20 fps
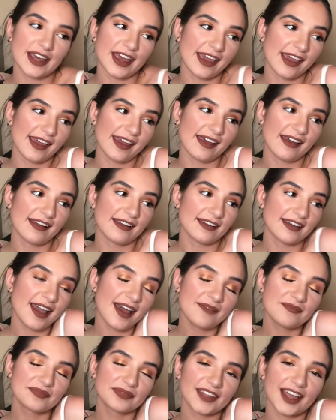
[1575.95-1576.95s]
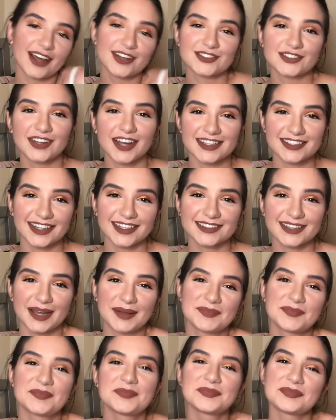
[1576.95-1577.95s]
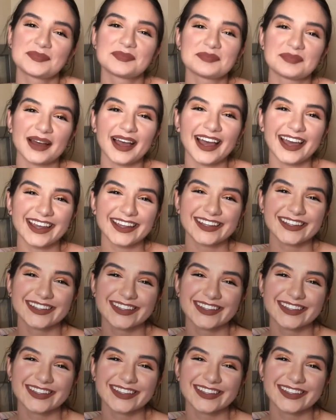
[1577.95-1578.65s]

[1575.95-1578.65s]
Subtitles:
And yeah, I'll see you guys next time. Bye.